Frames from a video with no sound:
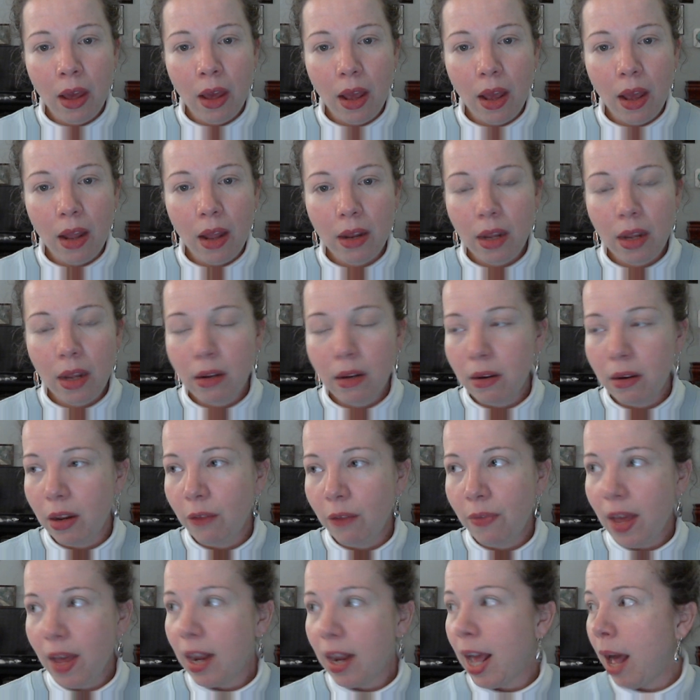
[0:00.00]
and then
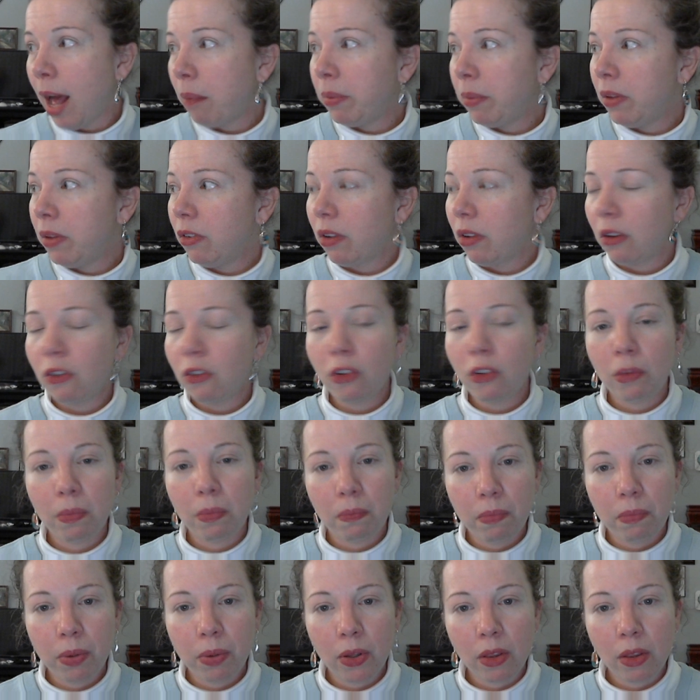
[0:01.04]
if that happens, I'll just
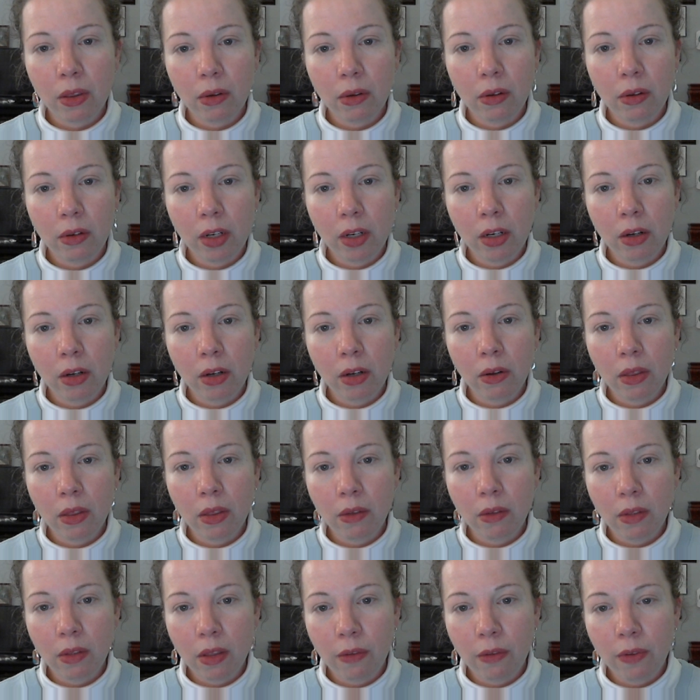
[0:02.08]
put
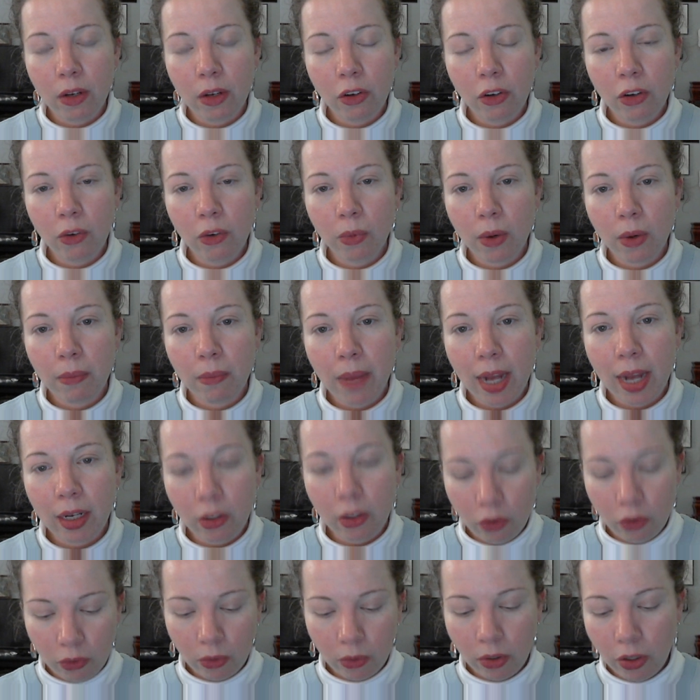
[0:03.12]
the vintage one back
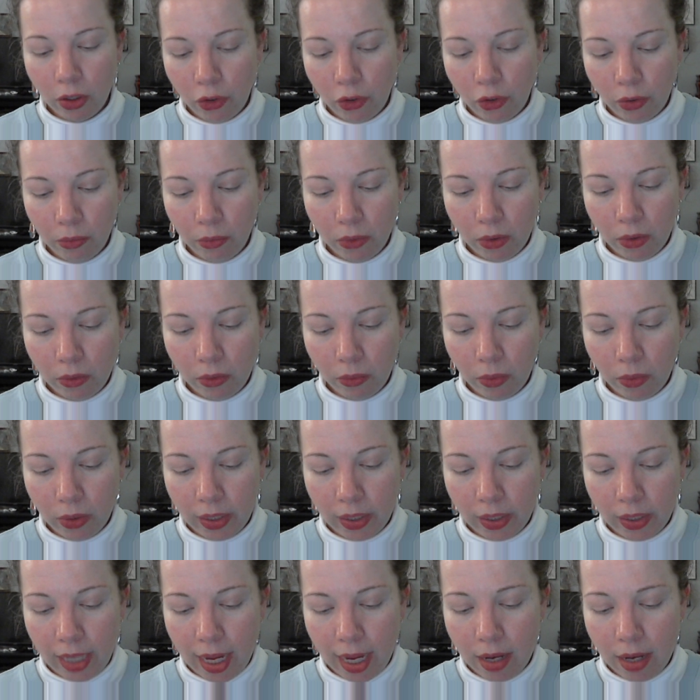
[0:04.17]
in storage, and we'll
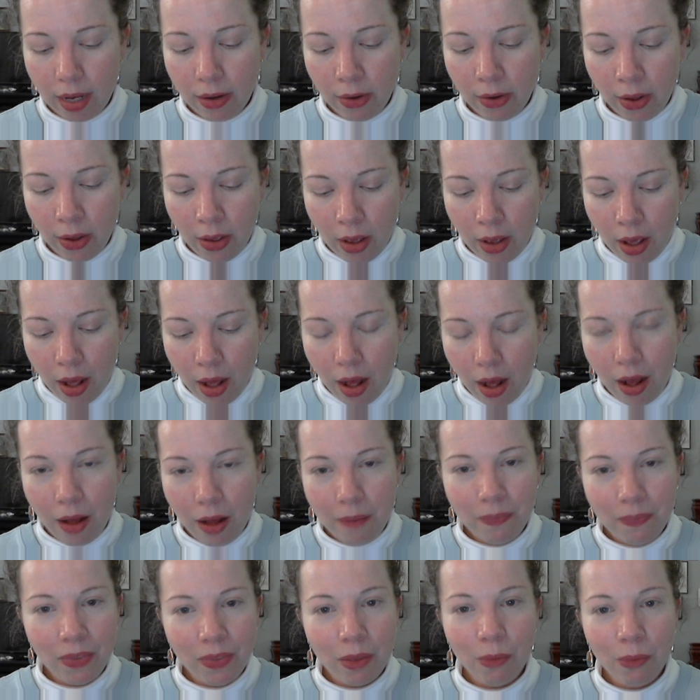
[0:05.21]
again.
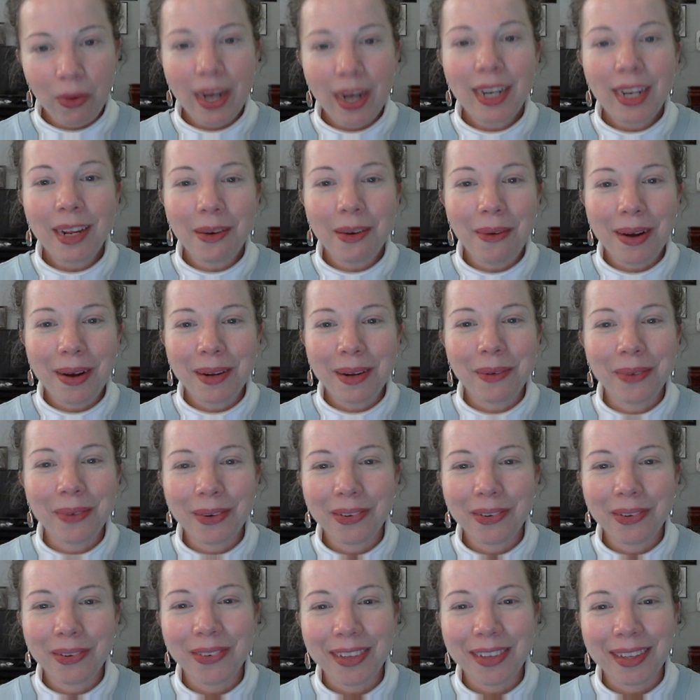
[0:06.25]
The radio on it
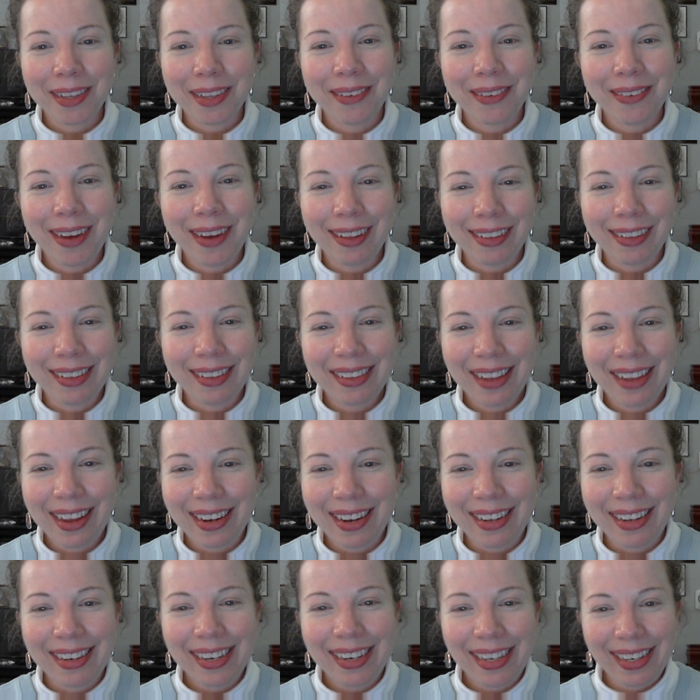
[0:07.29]
works really well. It's kind
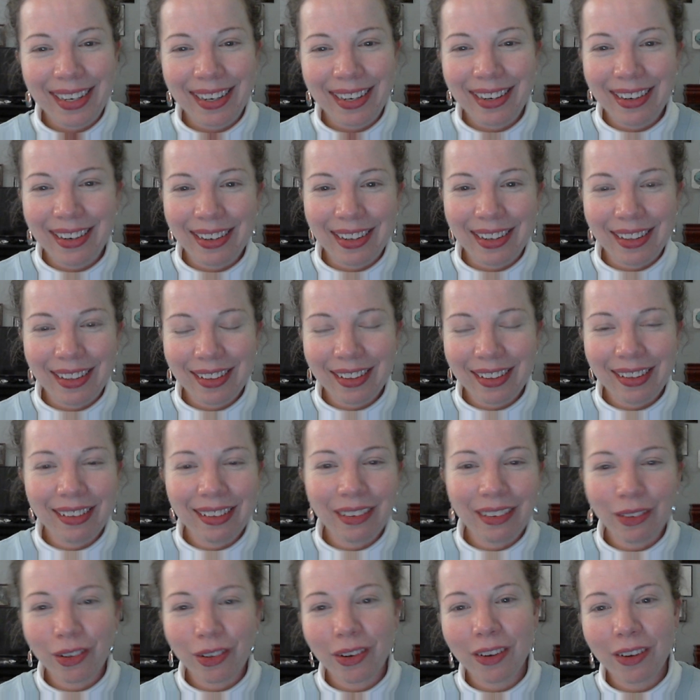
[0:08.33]
of neat. It's a
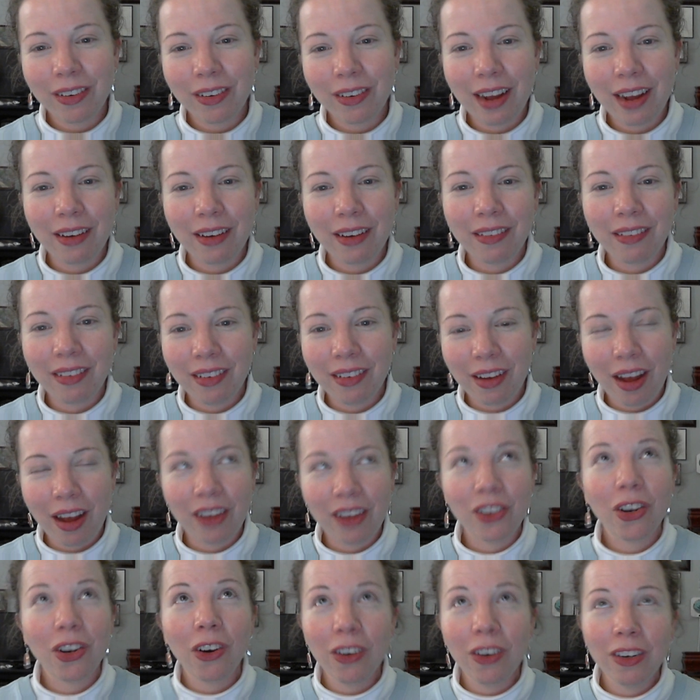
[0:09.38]
little turn
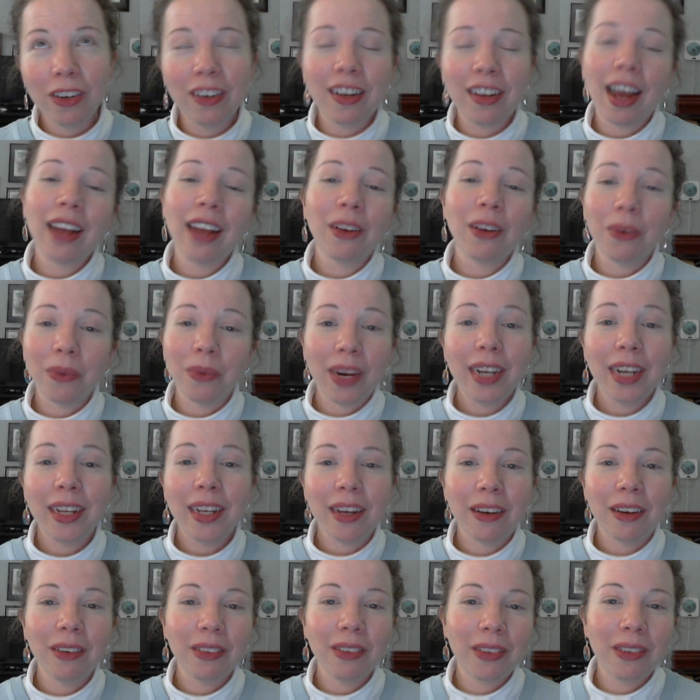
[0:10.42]
dial
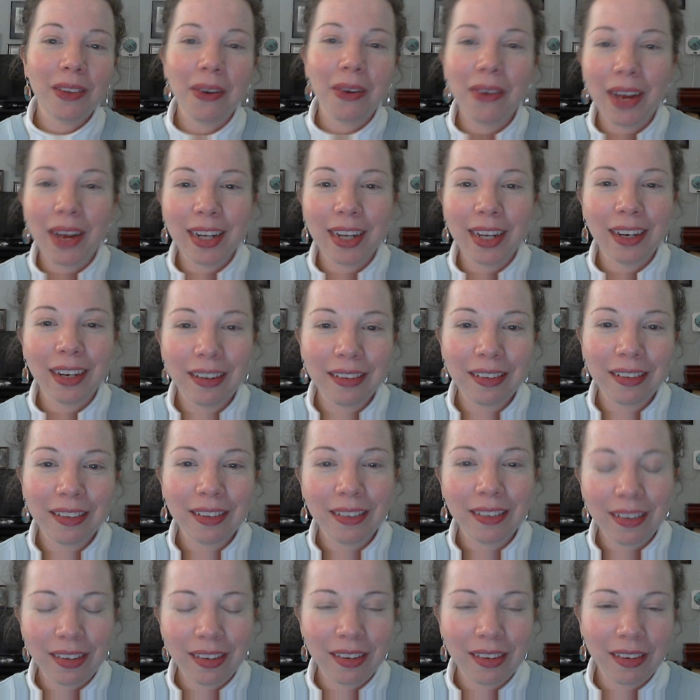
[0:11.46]
radio, so I can also
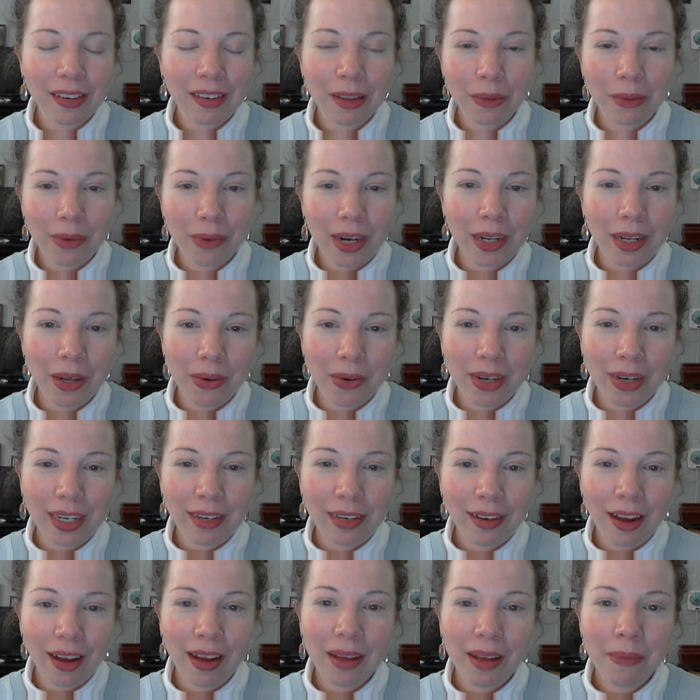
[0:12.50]
listen to the radio
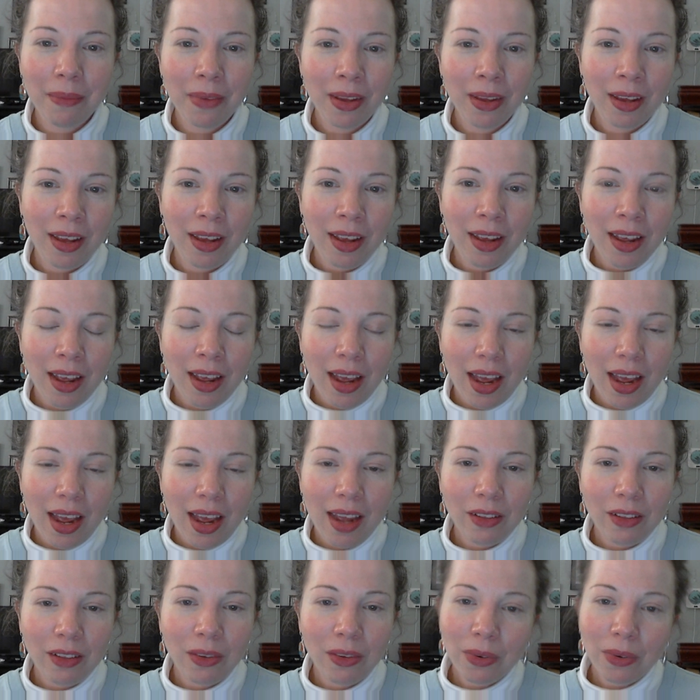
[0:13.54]
anytime,
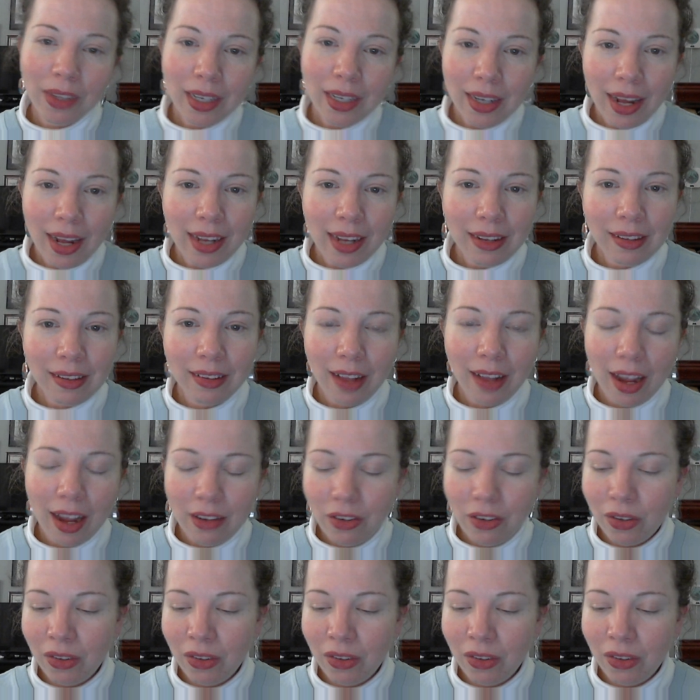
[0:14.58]
and it's really nice. I